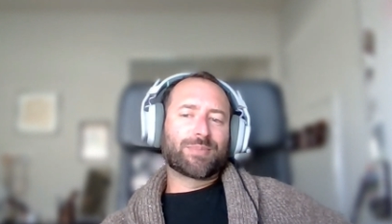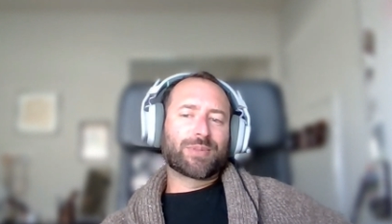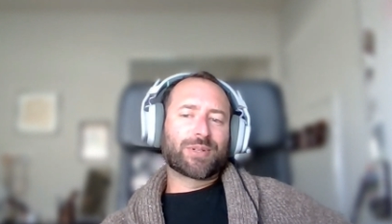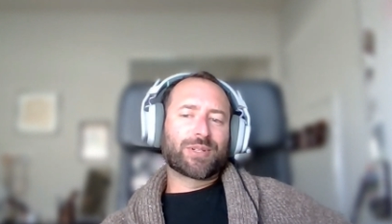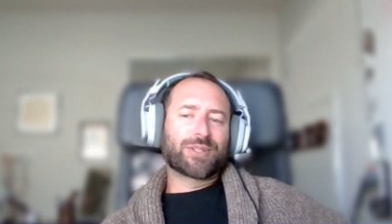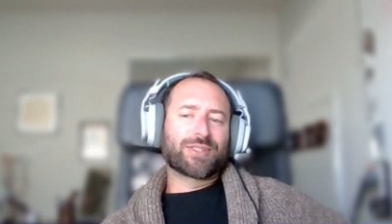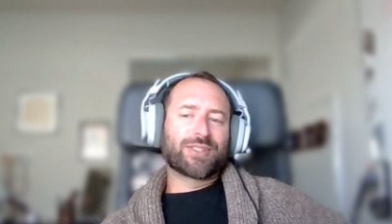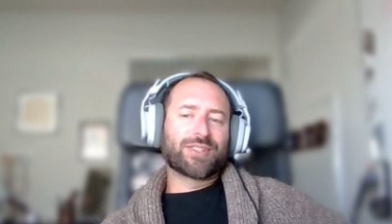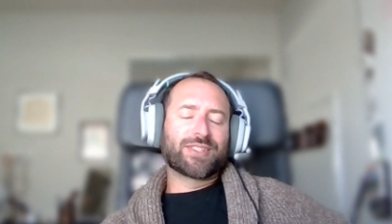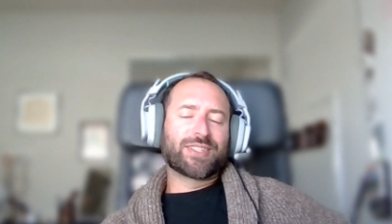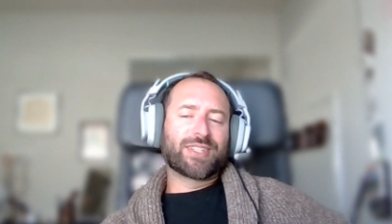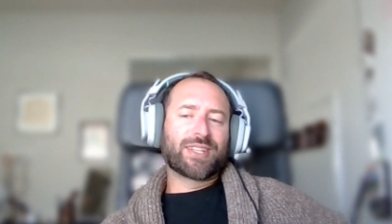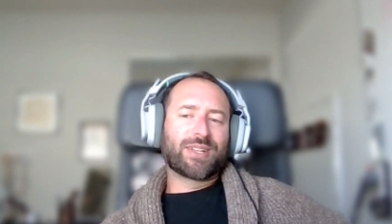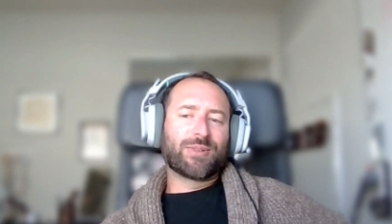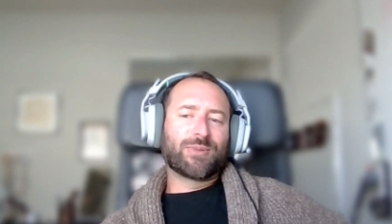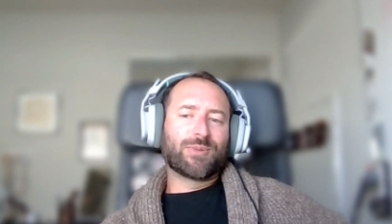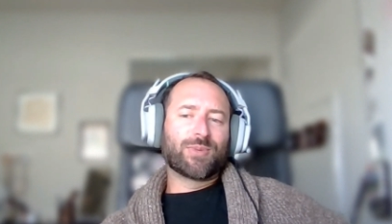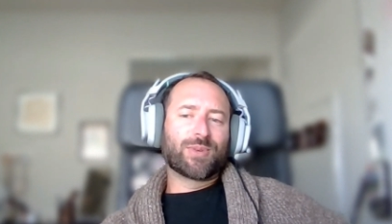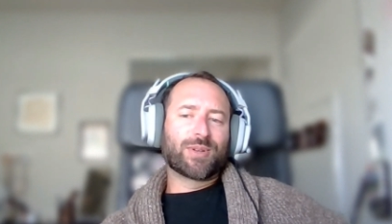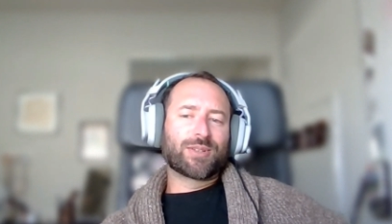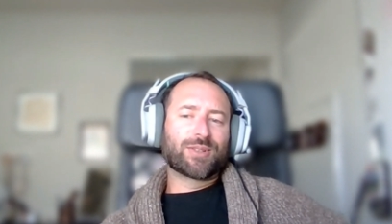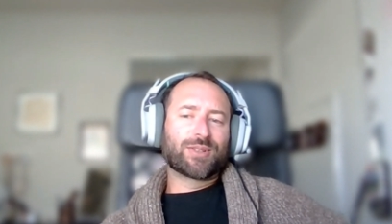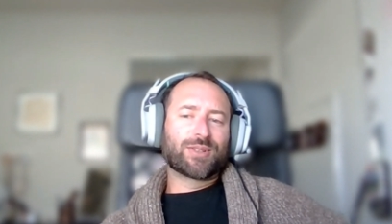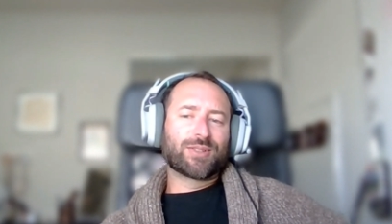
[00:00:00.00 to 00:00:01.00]
purchasing
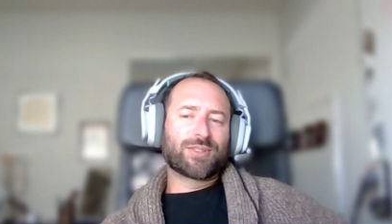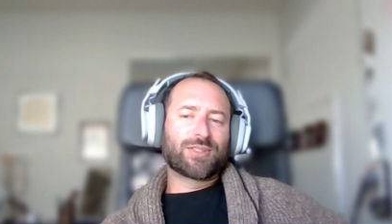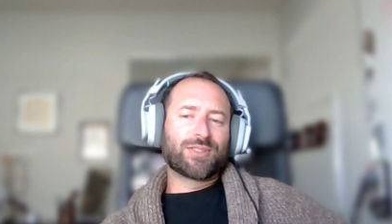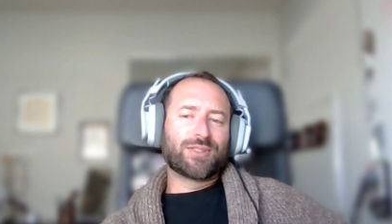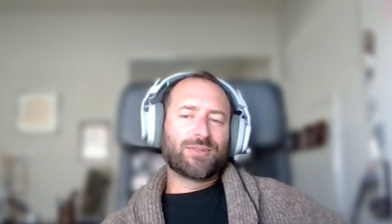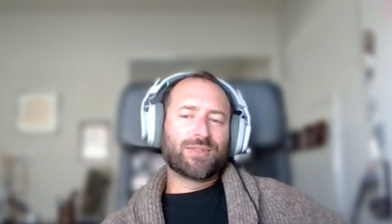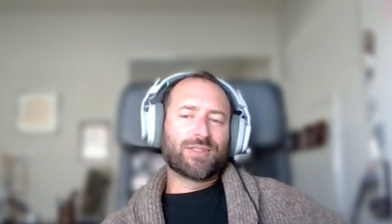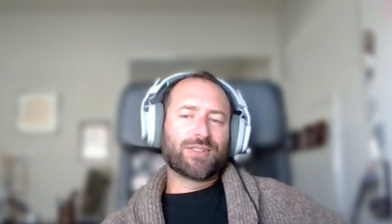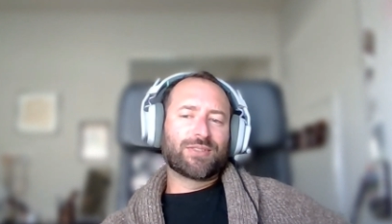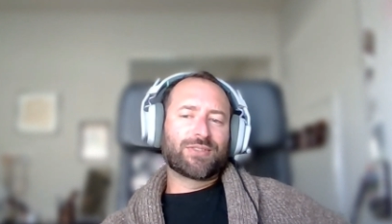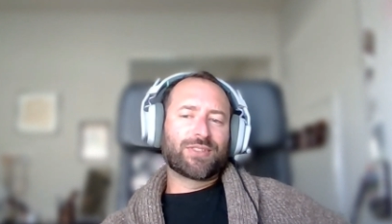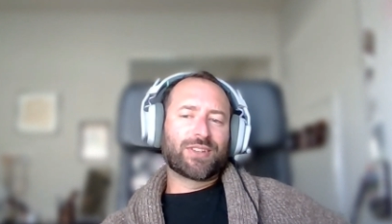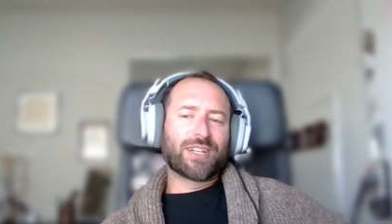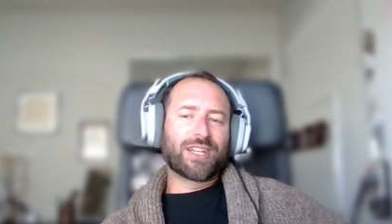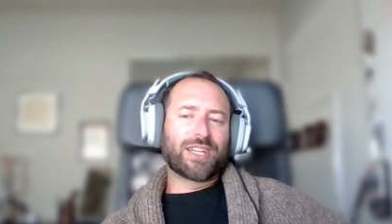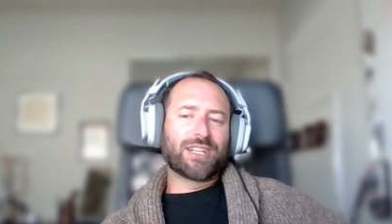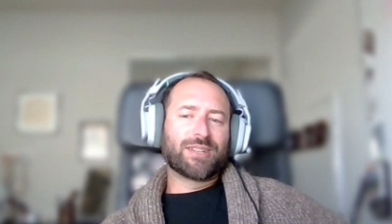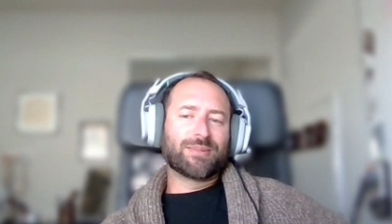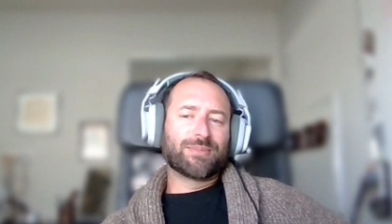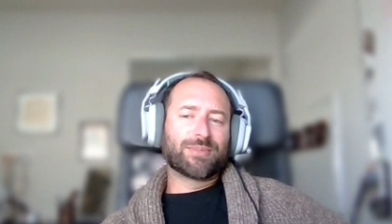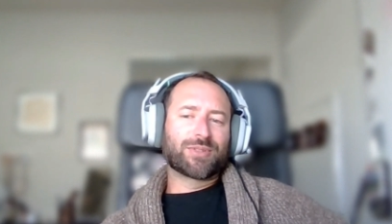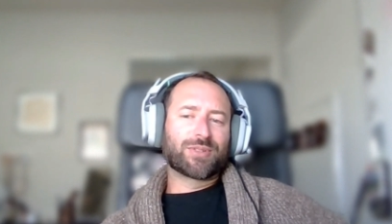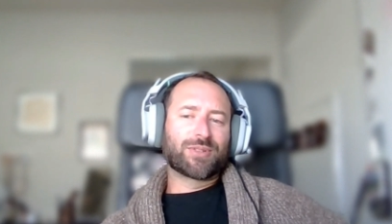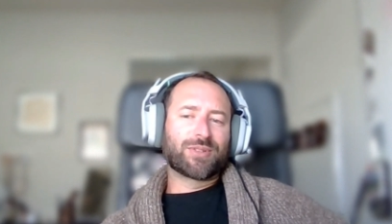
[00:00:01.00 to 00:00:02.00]
1 or 2 different
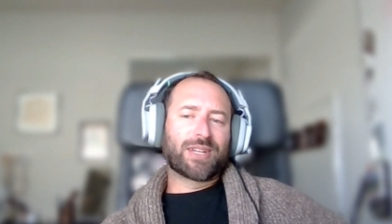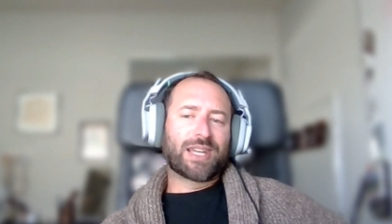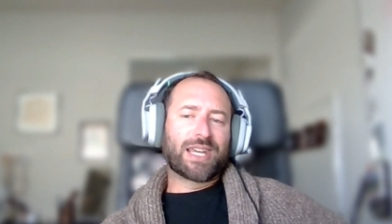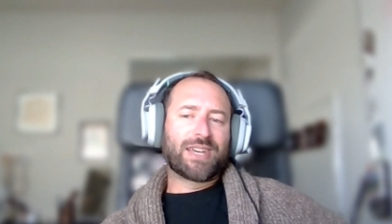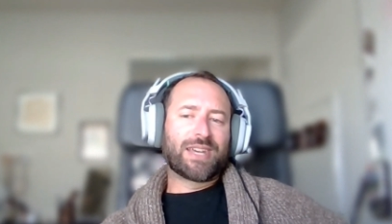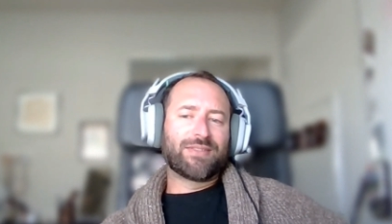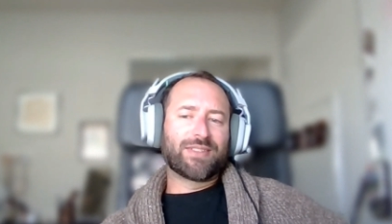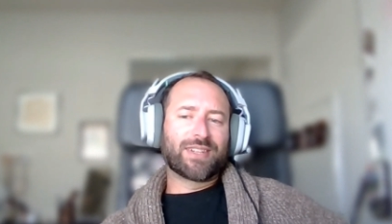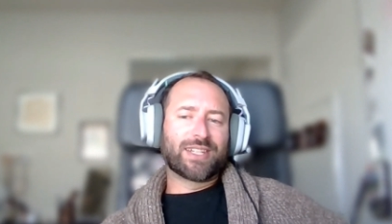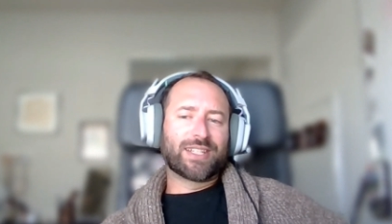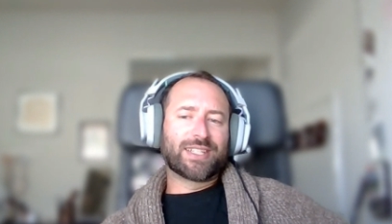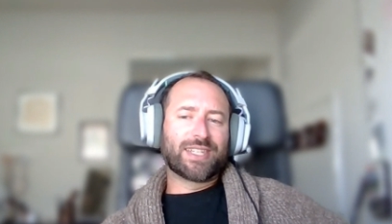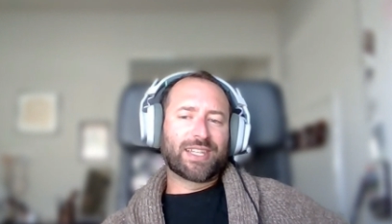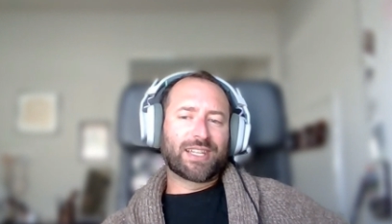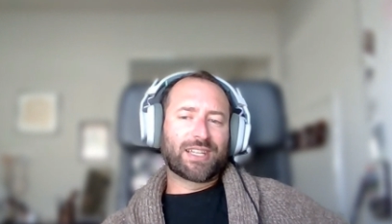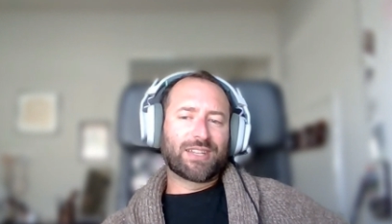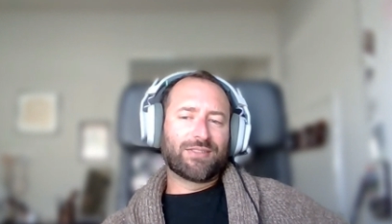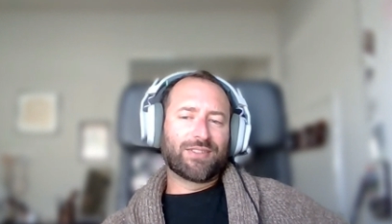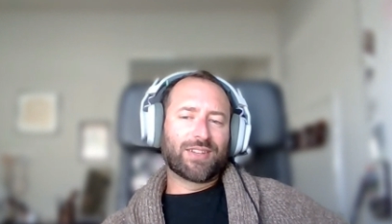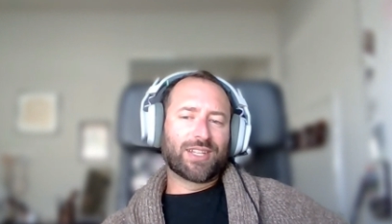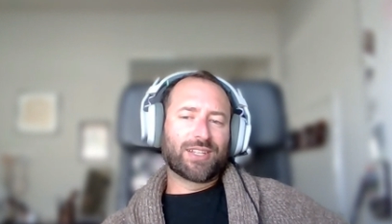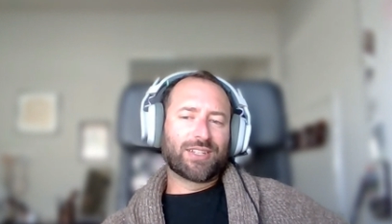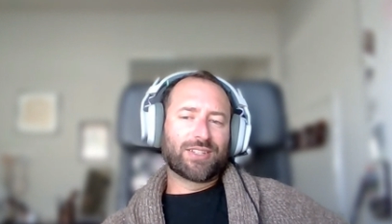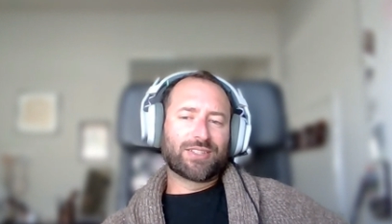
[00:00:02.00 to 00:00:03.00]
items or having to take
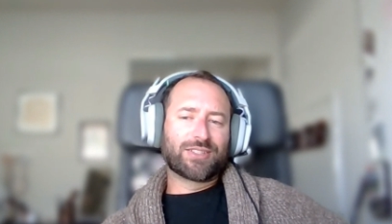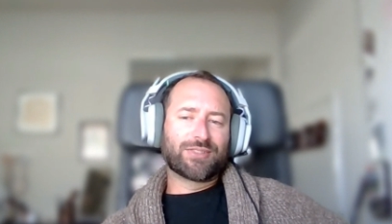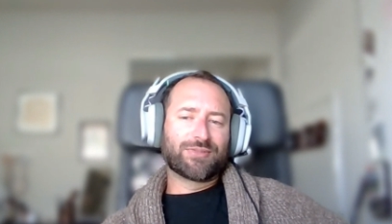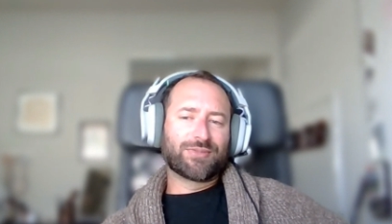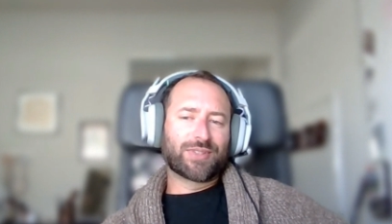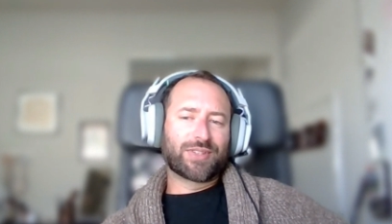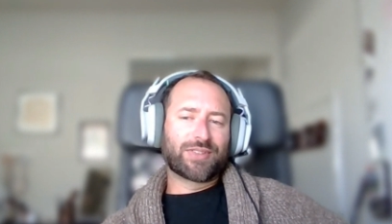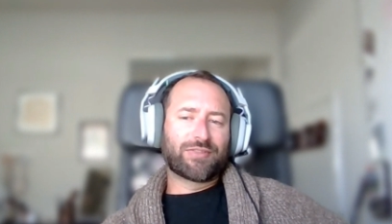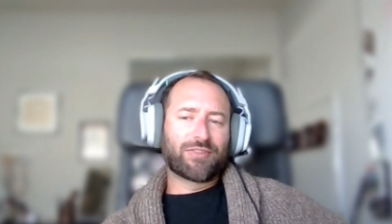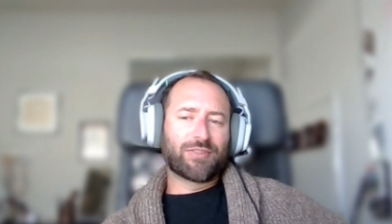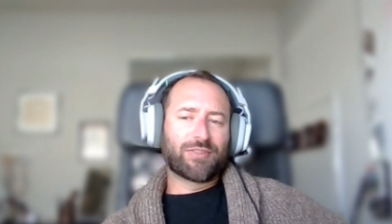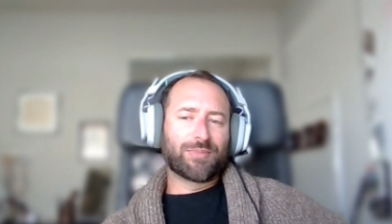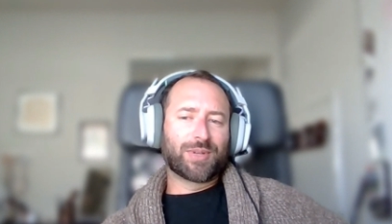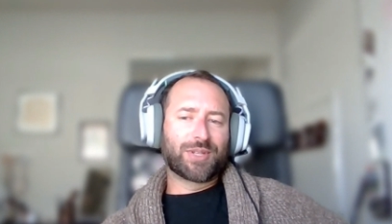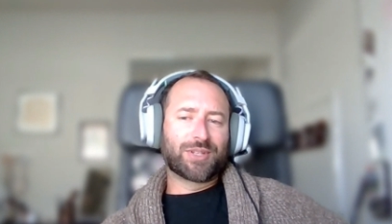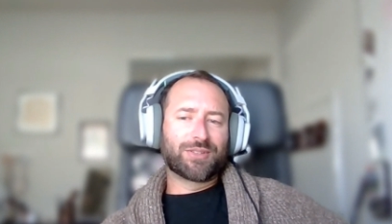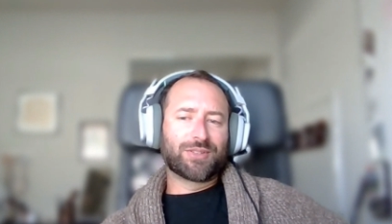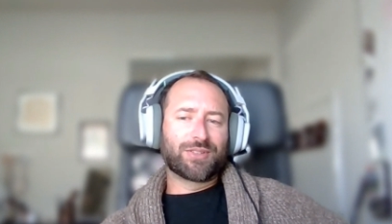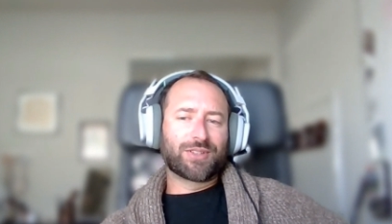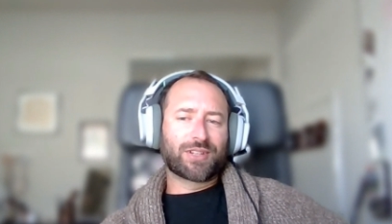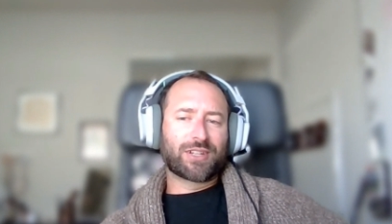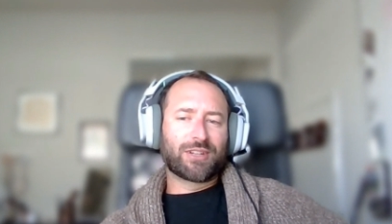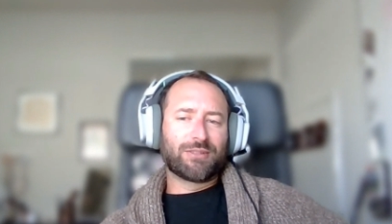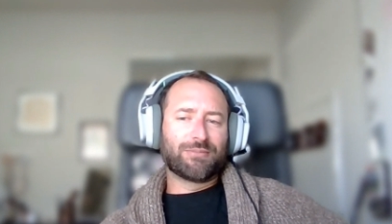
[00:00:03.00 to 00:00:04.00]
advantage of whatever
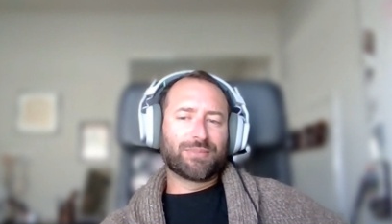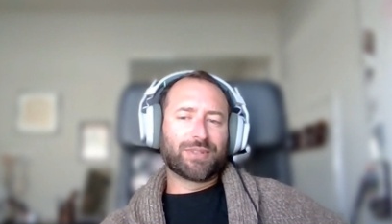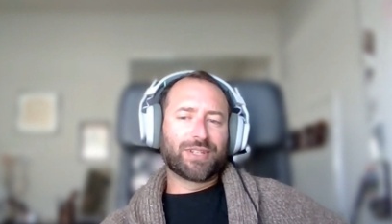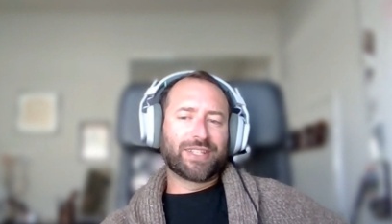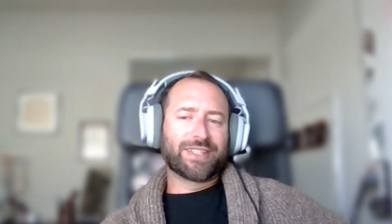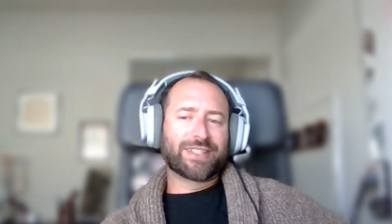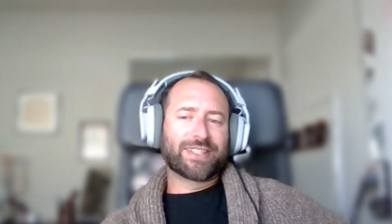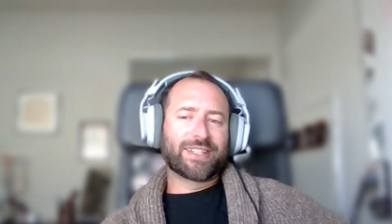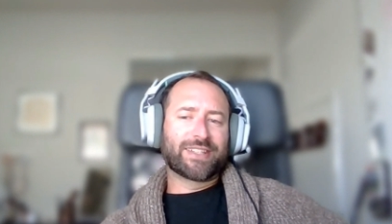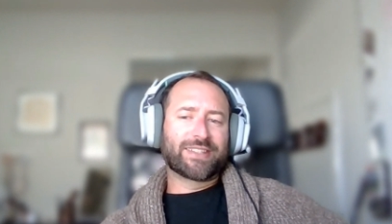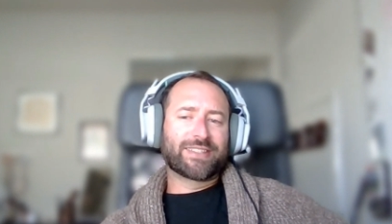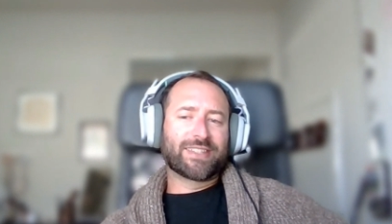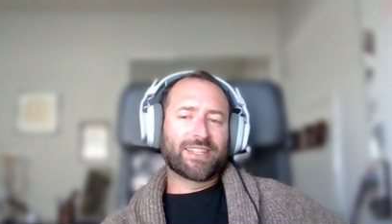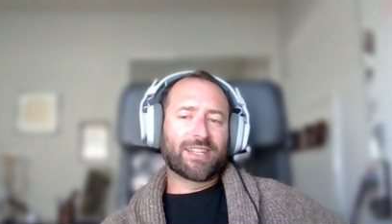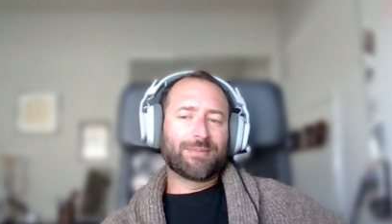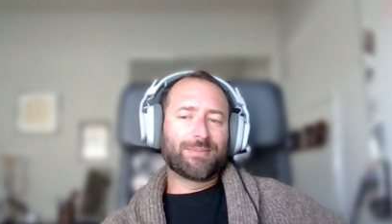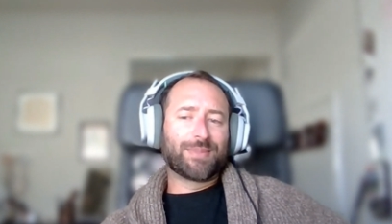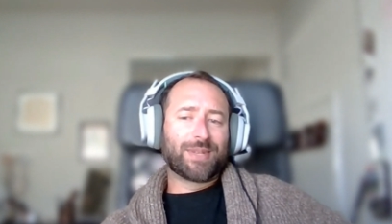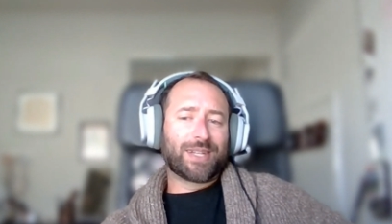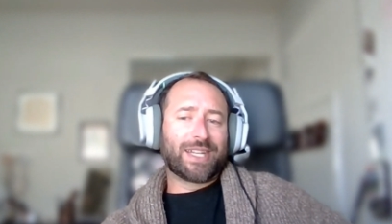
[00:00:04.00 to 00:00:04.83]
bundle a company sets up.